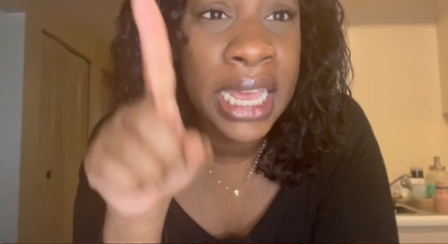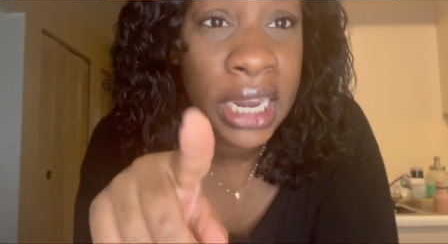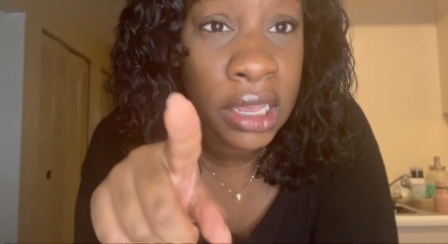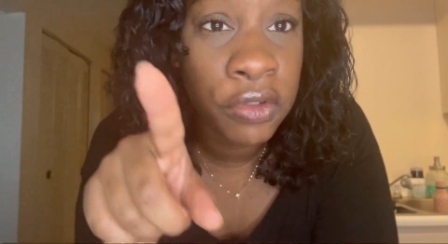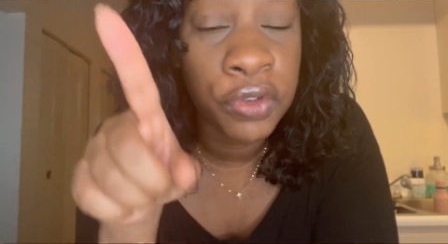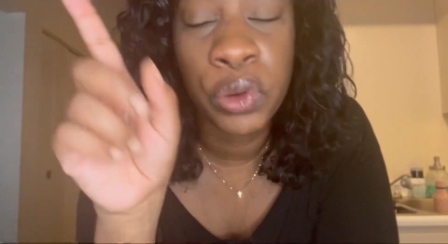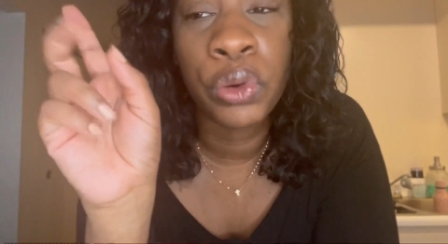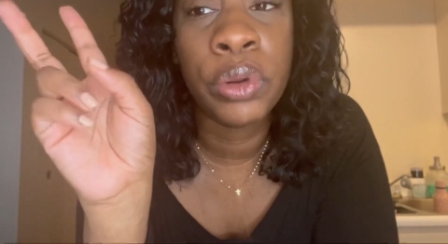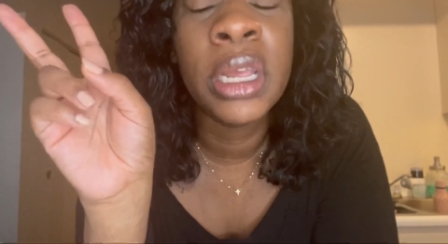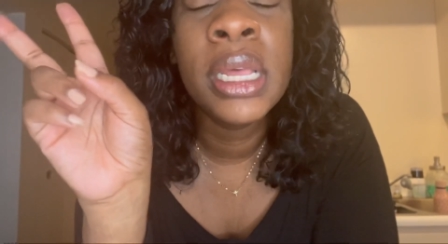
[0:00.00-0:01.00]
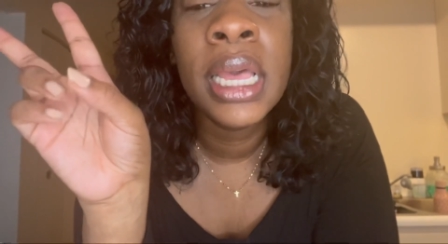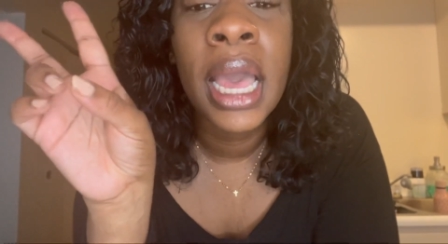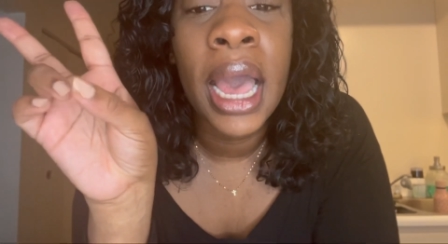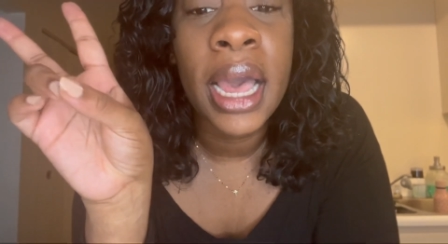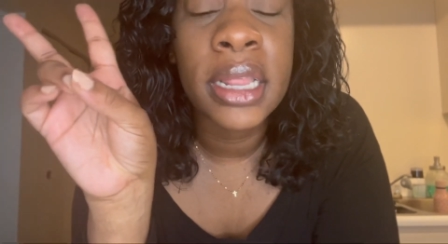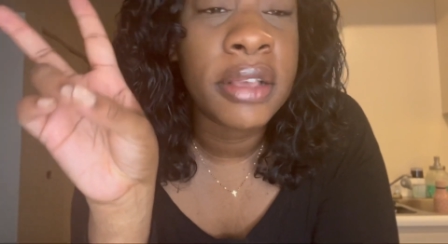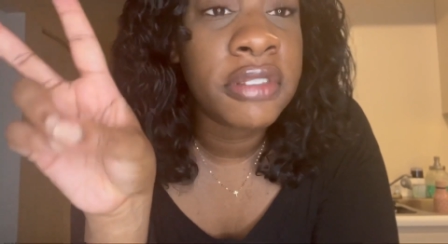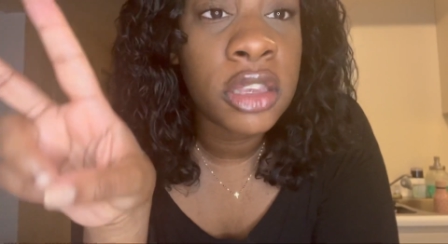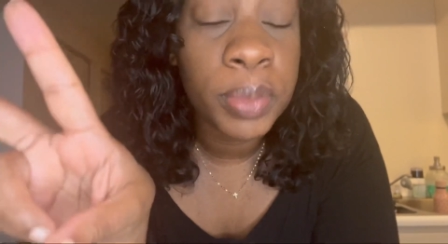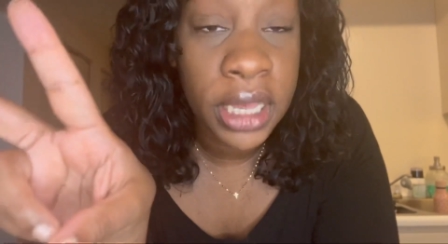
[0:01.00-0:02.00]
Indian food, I love
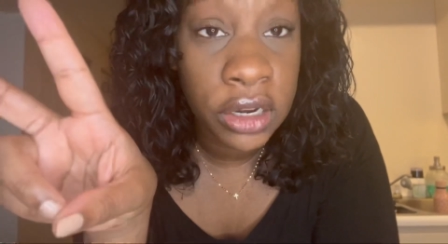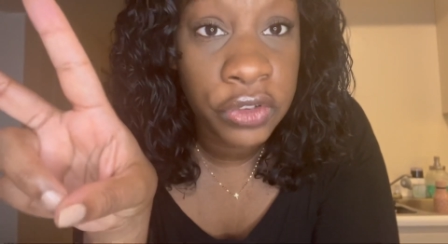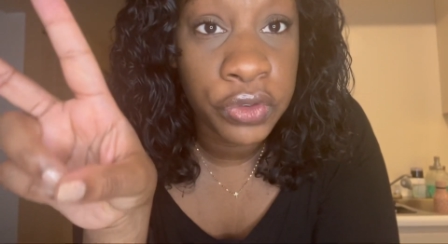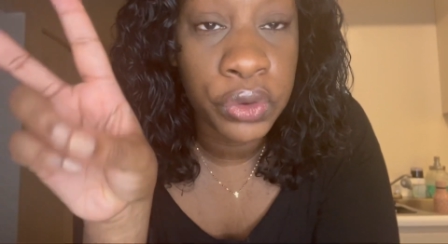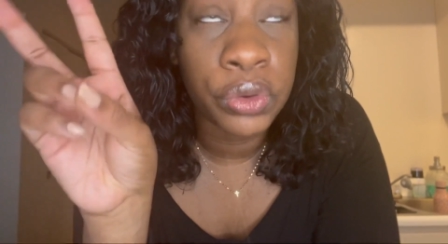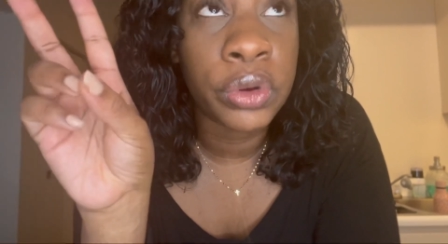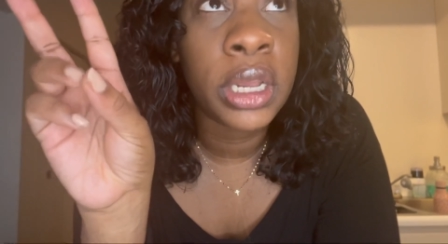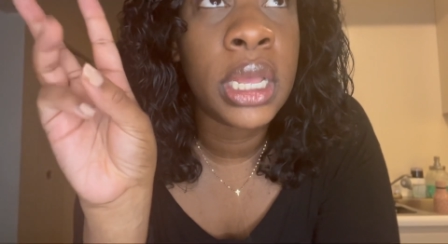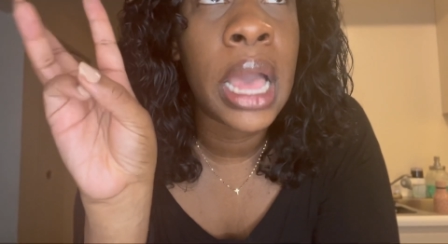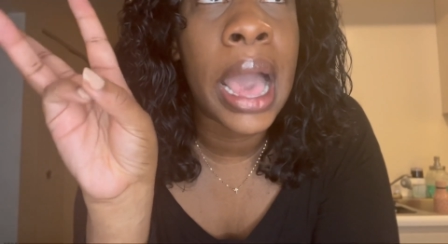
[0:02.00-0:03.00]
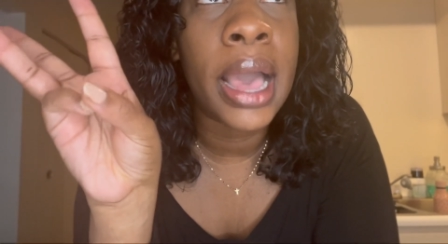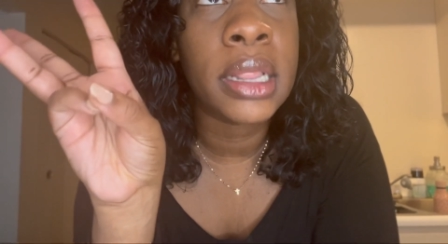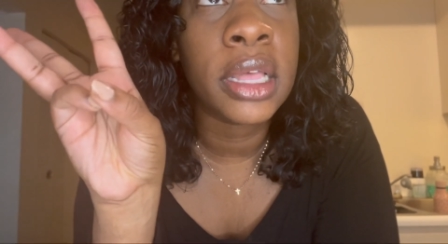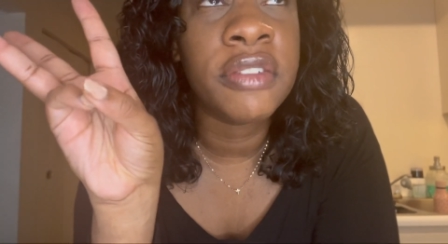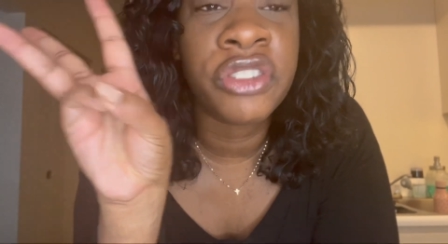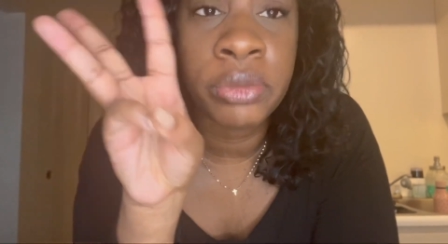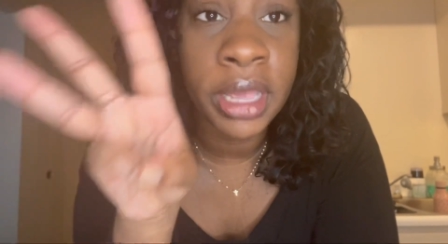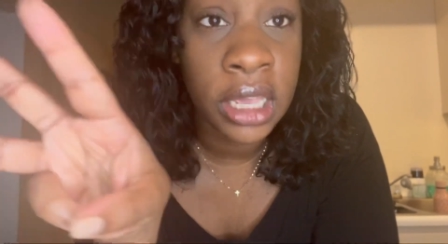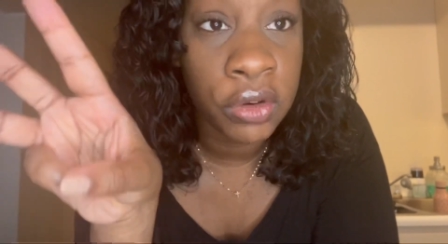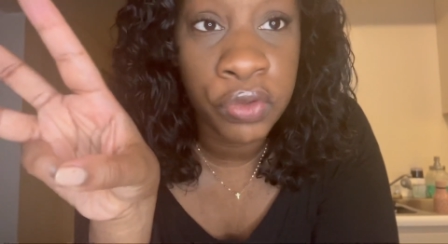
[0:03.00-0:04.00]
Spanish food, I love
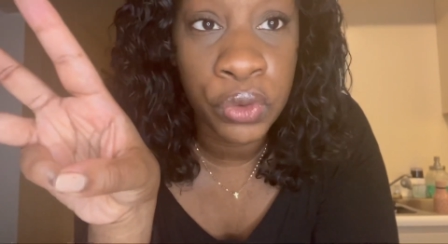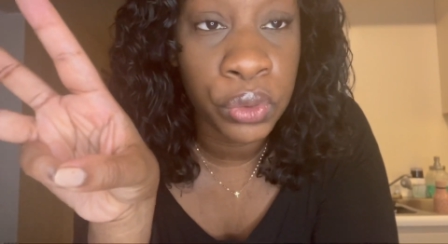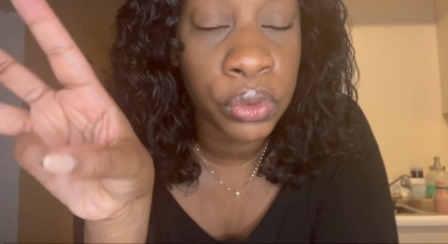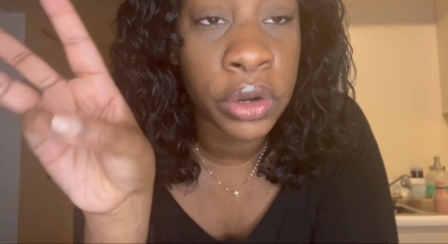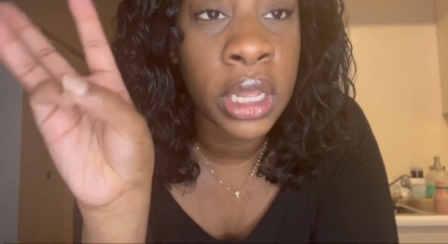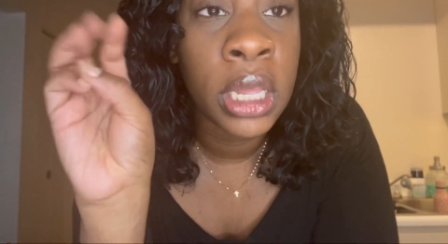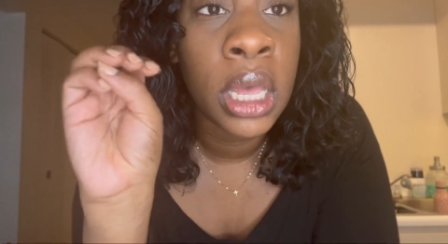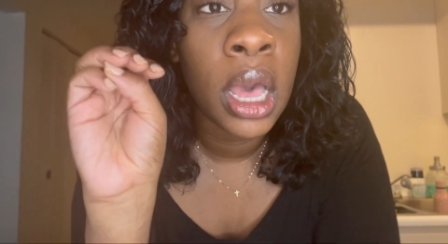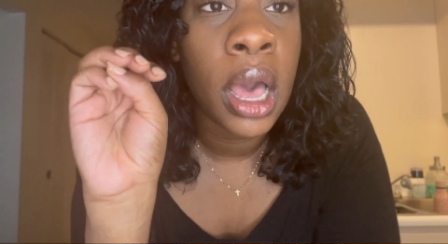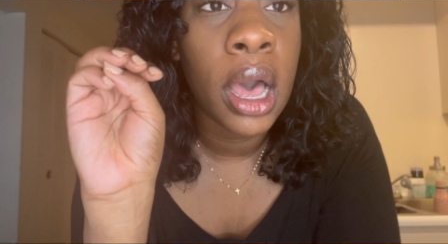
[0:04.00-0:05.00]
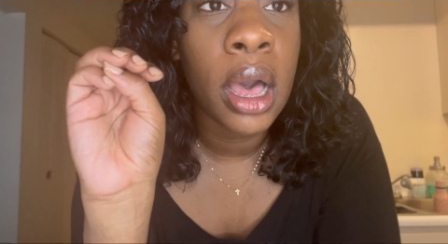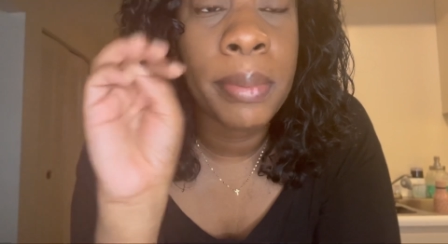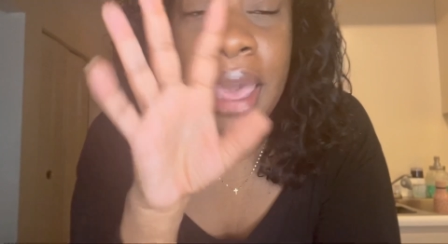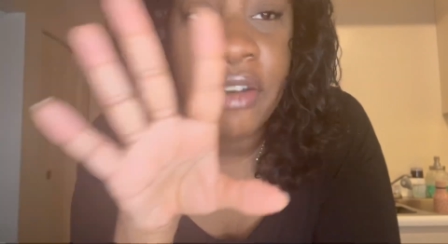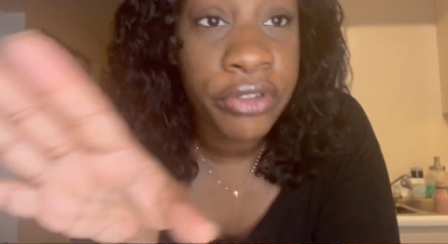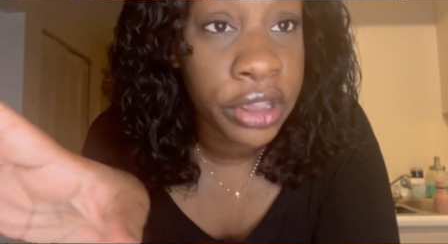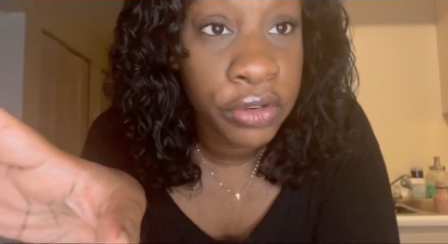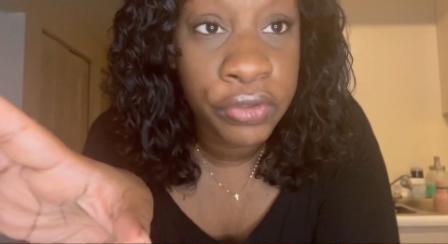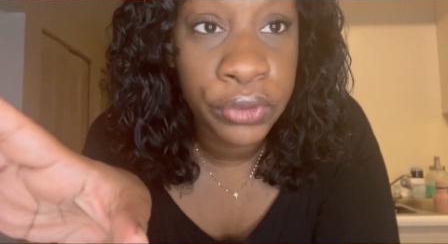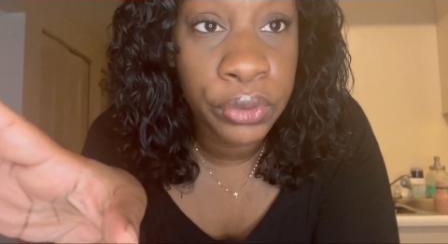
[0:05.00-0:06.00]
Jamaican food,
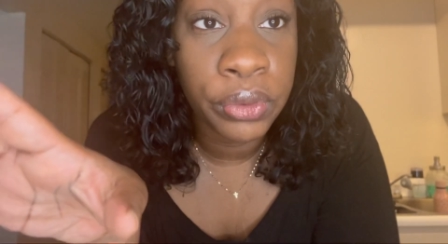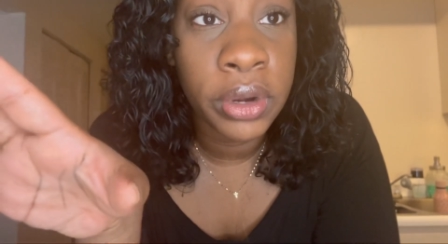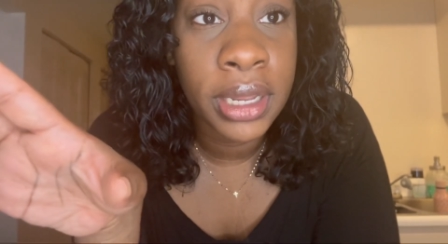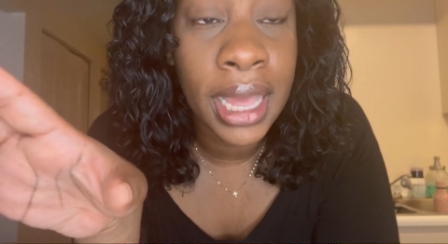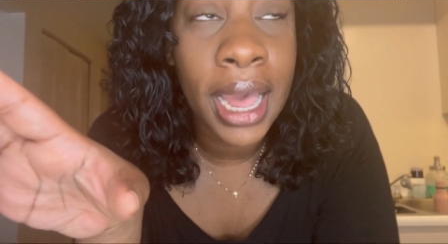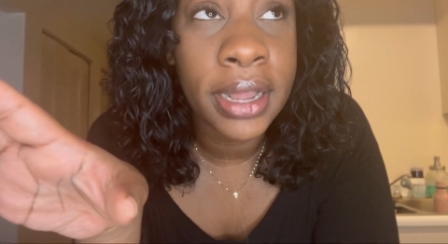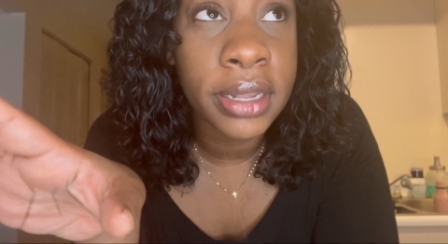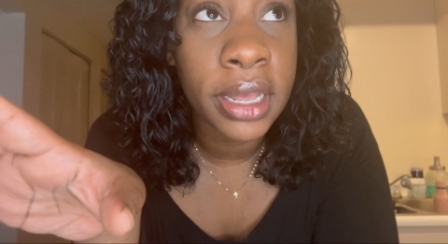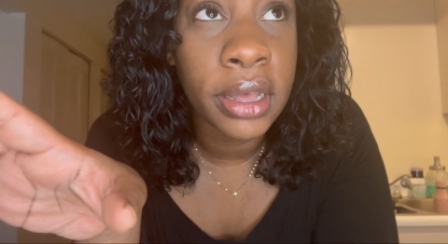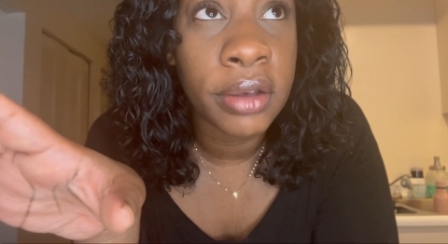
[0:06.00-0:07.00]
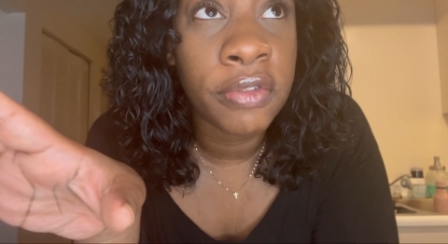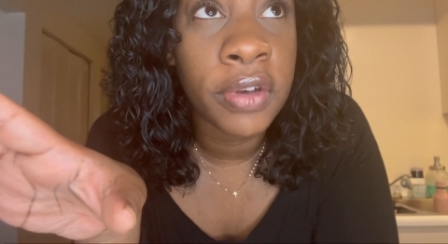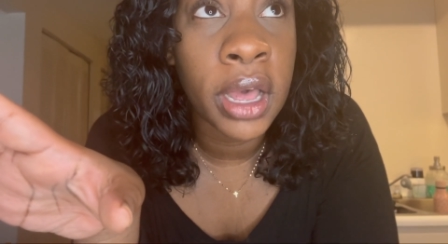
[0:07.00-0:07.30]
African food, I love